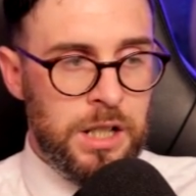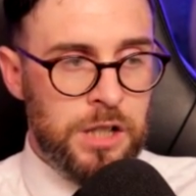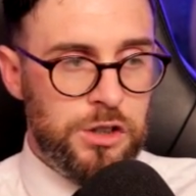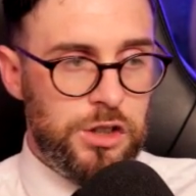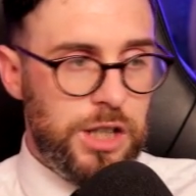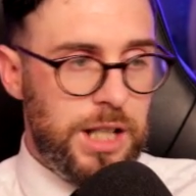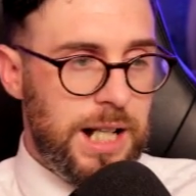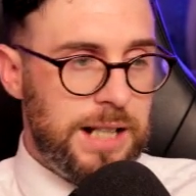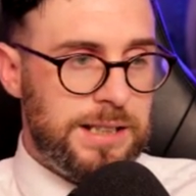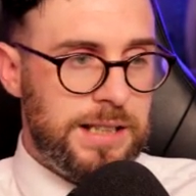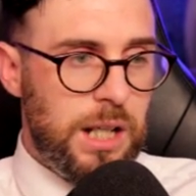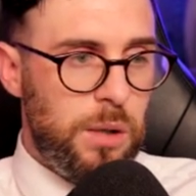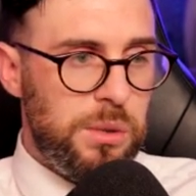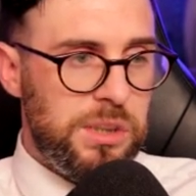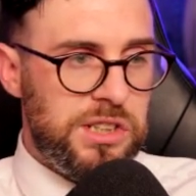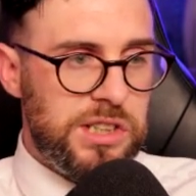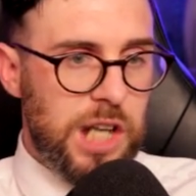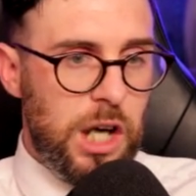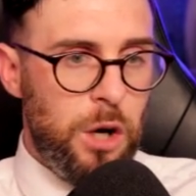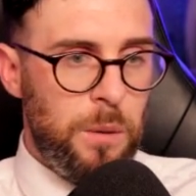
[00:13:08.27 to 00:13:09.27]
So yeah, that's how
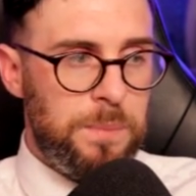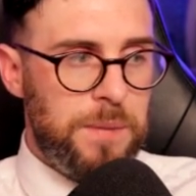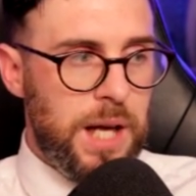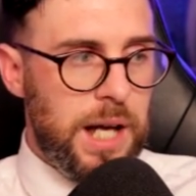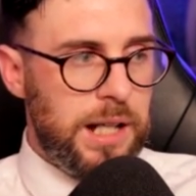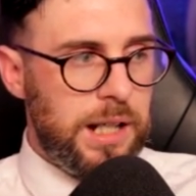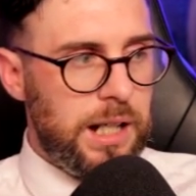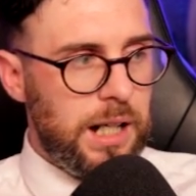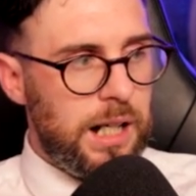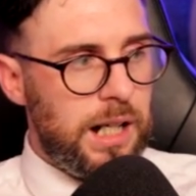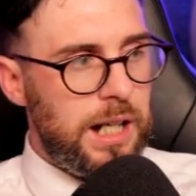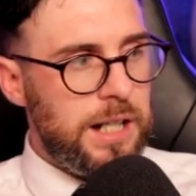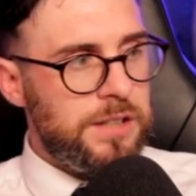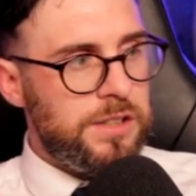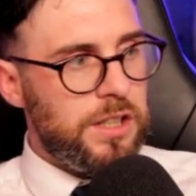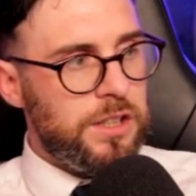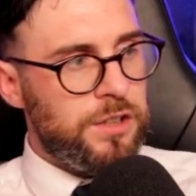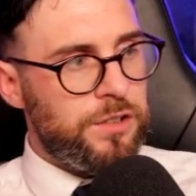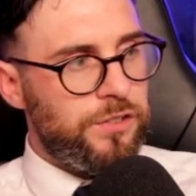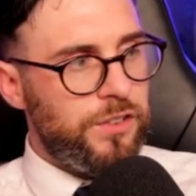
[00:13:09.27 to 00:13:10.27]
we're set up then,
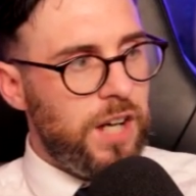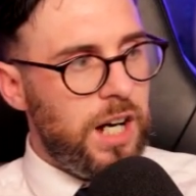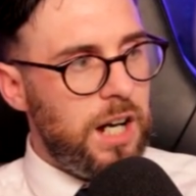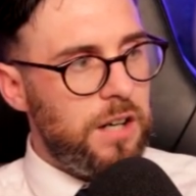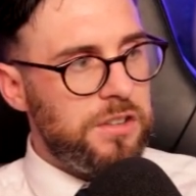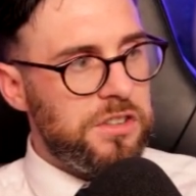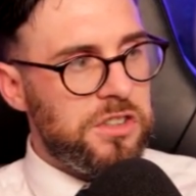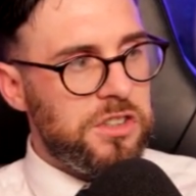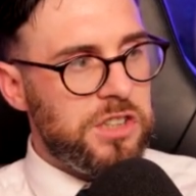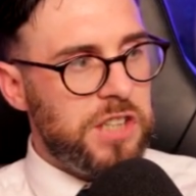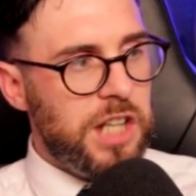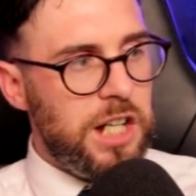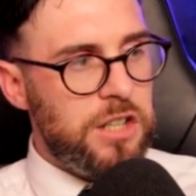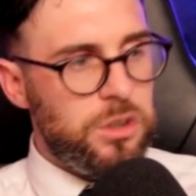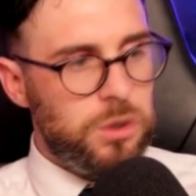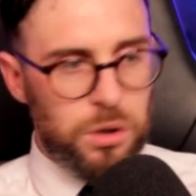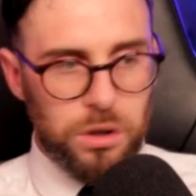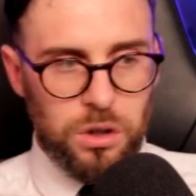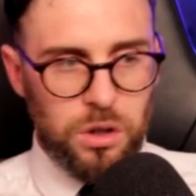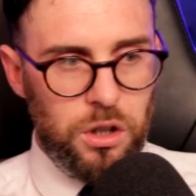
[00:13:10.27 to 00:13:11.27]
guys. As far as the
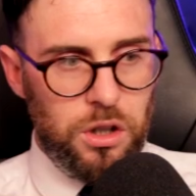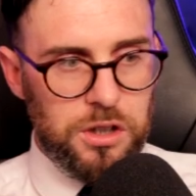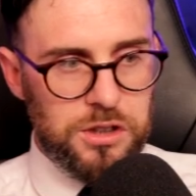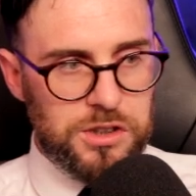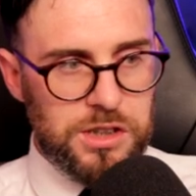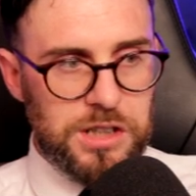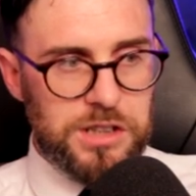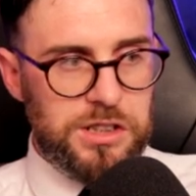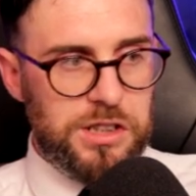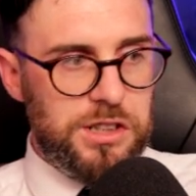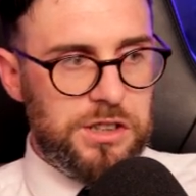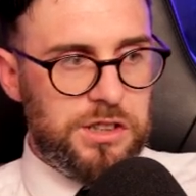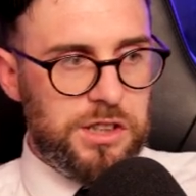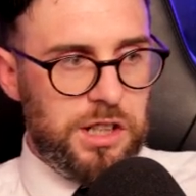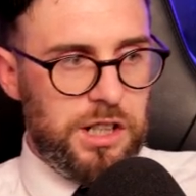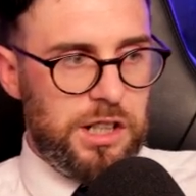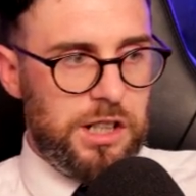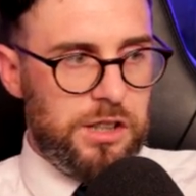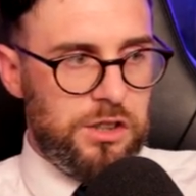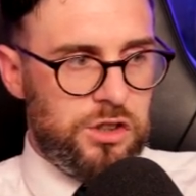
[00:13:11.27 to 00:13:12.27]
schedule goes, this is
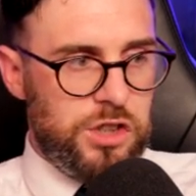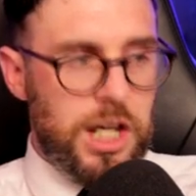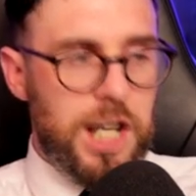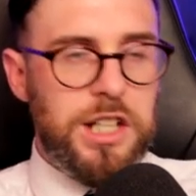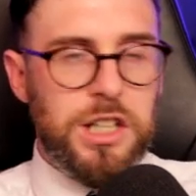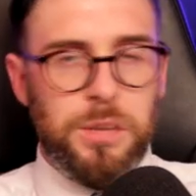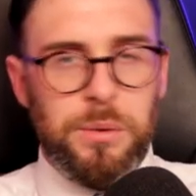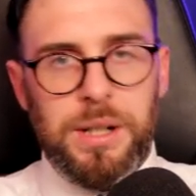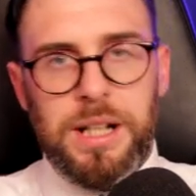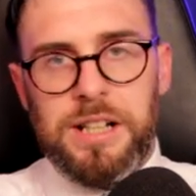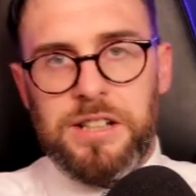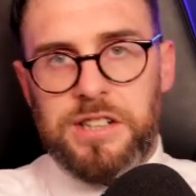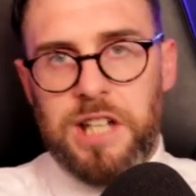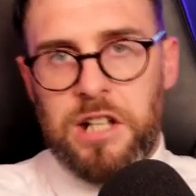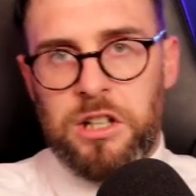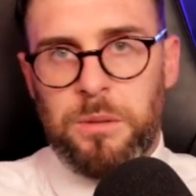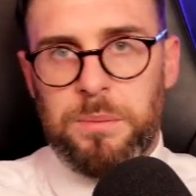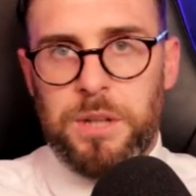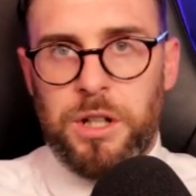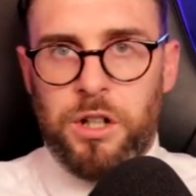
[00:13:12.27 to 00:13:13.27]
genuinely
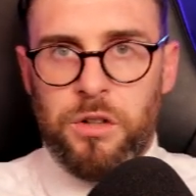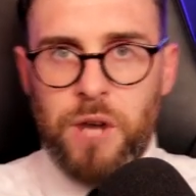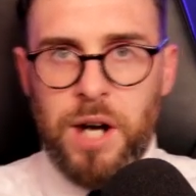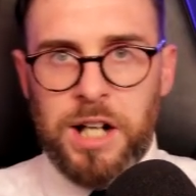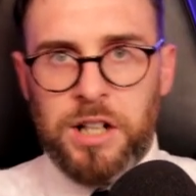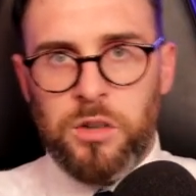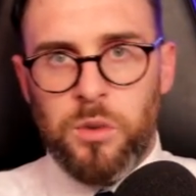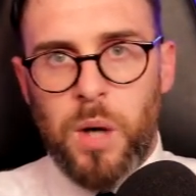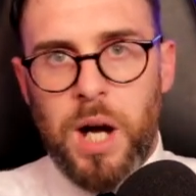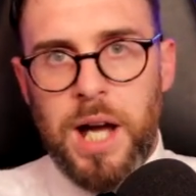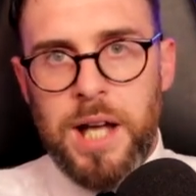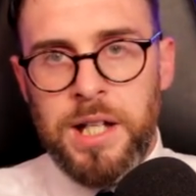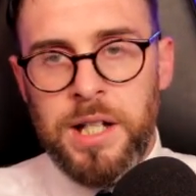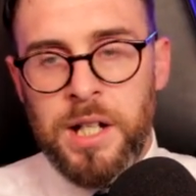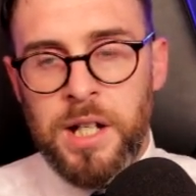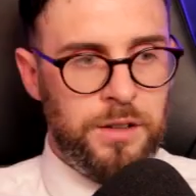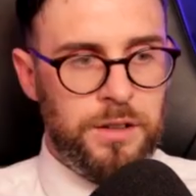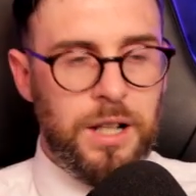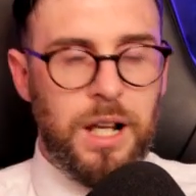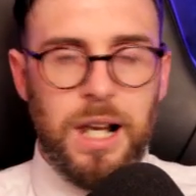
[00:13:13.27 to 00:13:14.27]
set up the correct way.
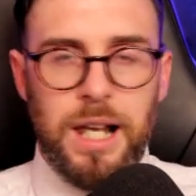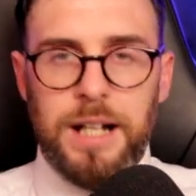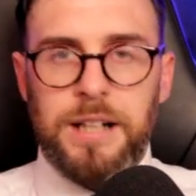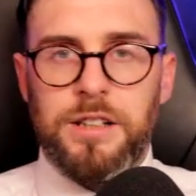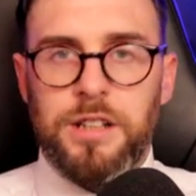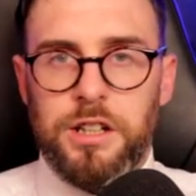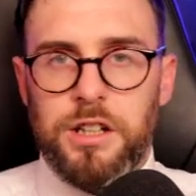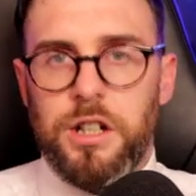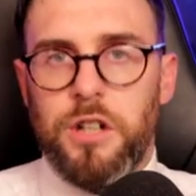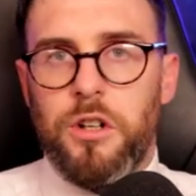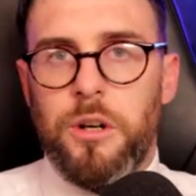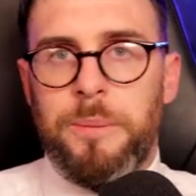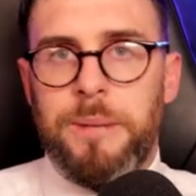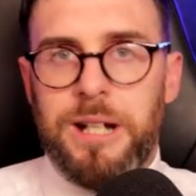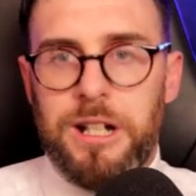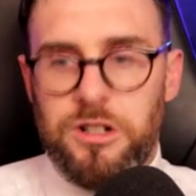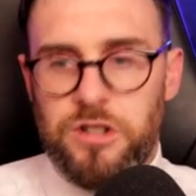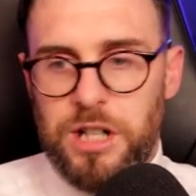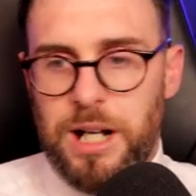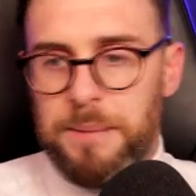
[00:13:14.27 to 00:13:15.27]
The link to the
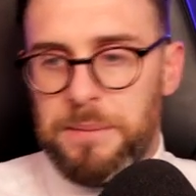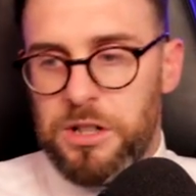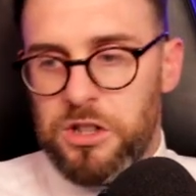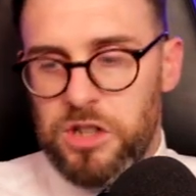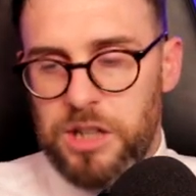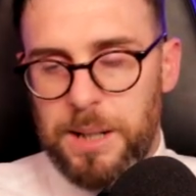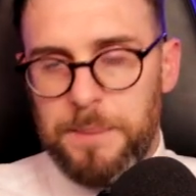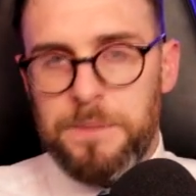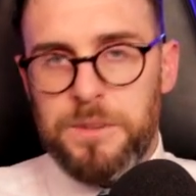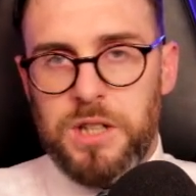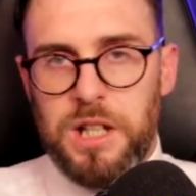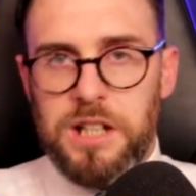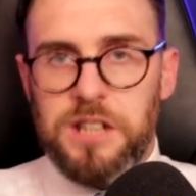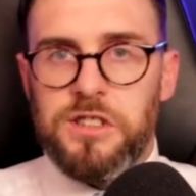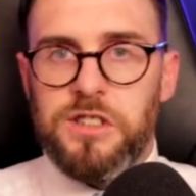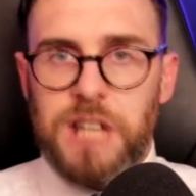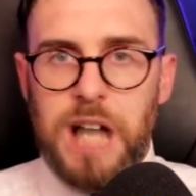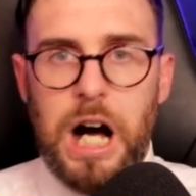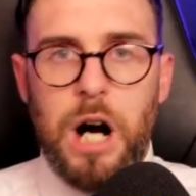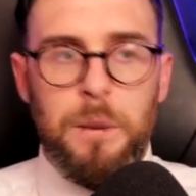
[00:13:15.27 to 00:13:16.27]
European Championships
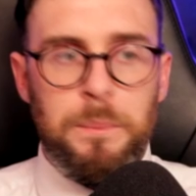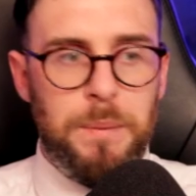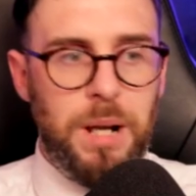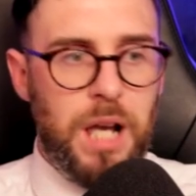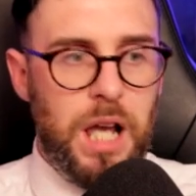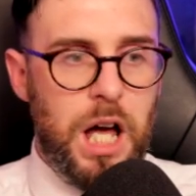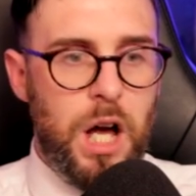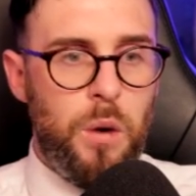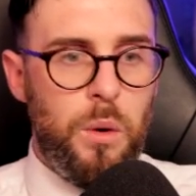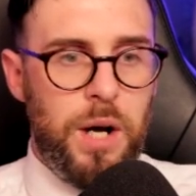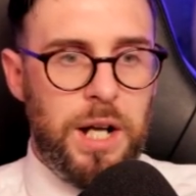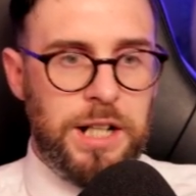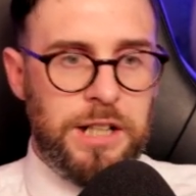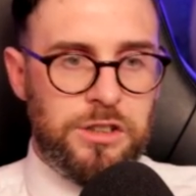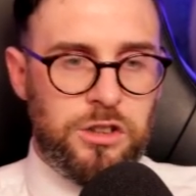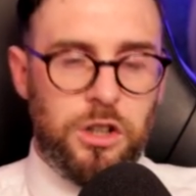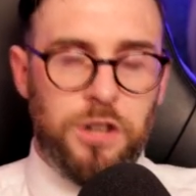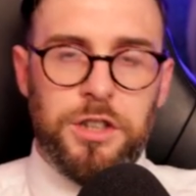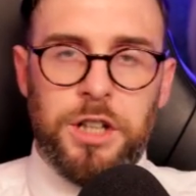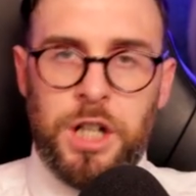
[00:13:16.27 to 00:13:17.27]
is down below, and
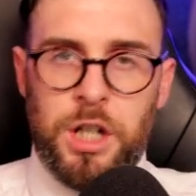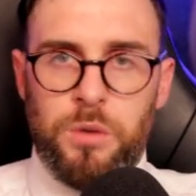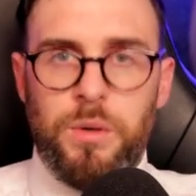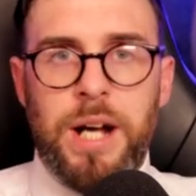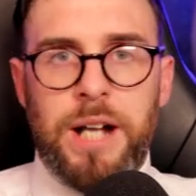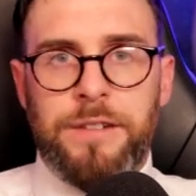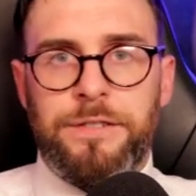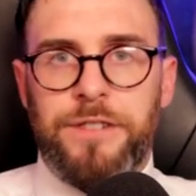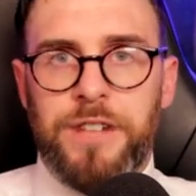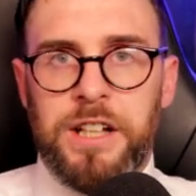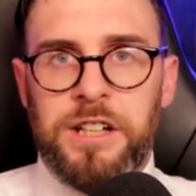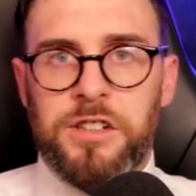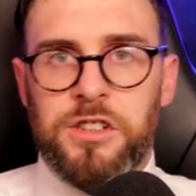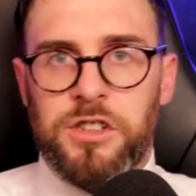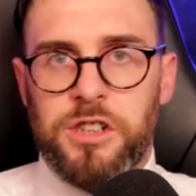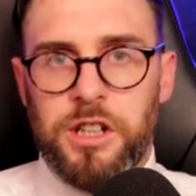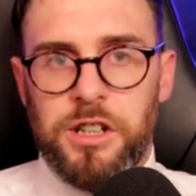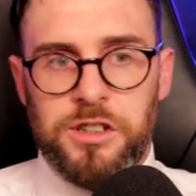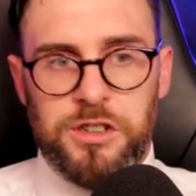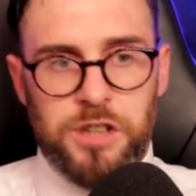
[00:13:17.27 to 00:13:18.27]
it's got the correct
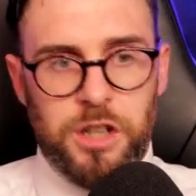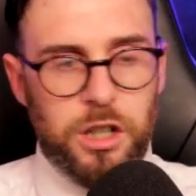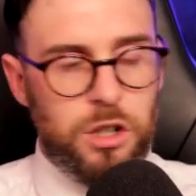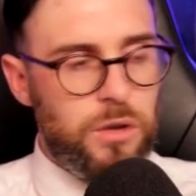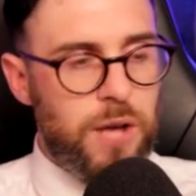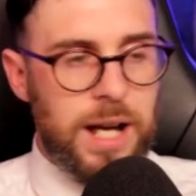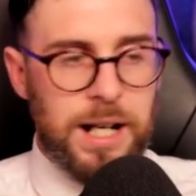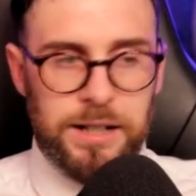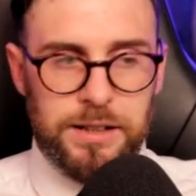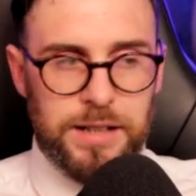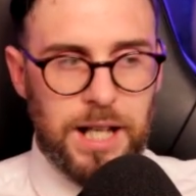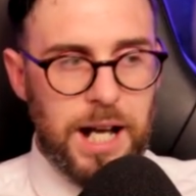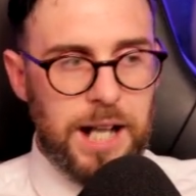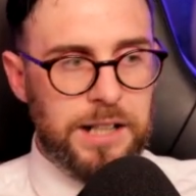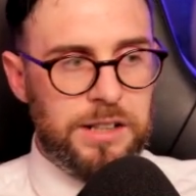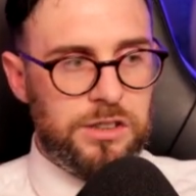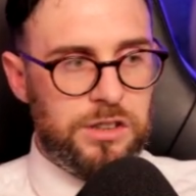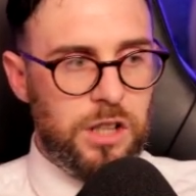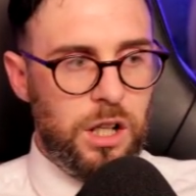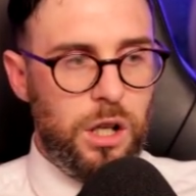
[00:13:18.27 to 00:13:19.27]
fixtures, the correct
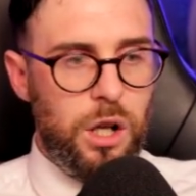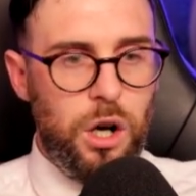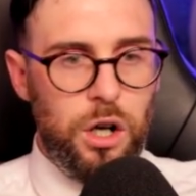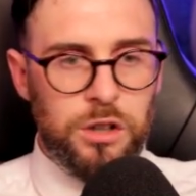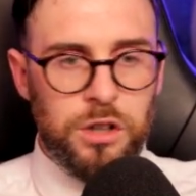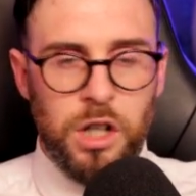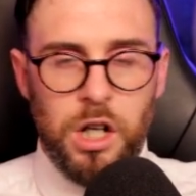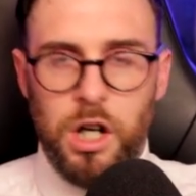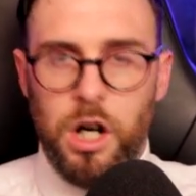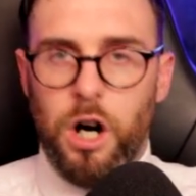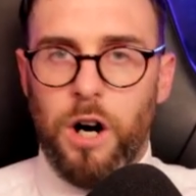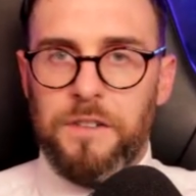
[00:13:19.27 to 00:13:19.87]
dates, the lot.